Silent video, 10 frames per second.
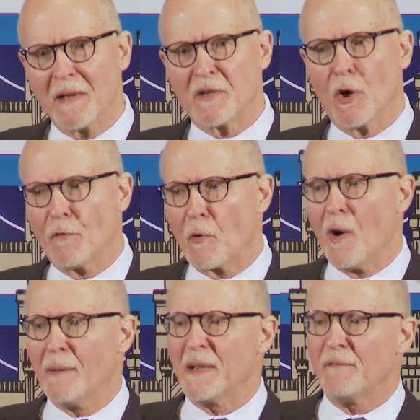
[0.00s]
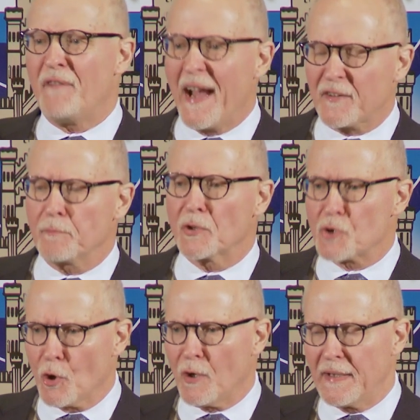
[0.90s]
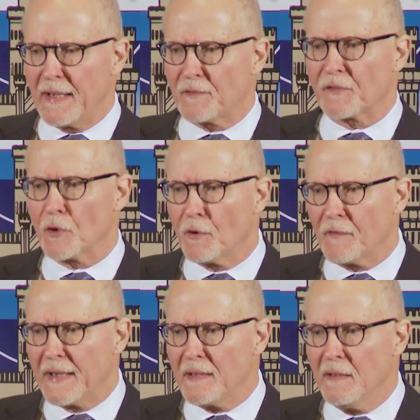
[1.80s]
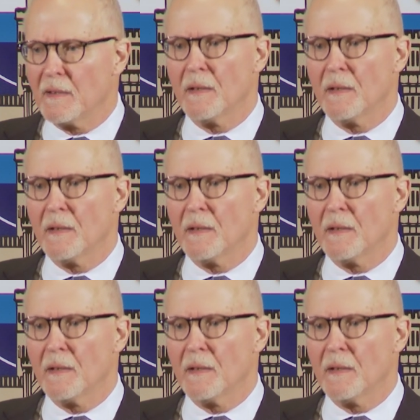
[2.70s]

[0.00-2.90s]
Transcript: the overwhelming vast majority serving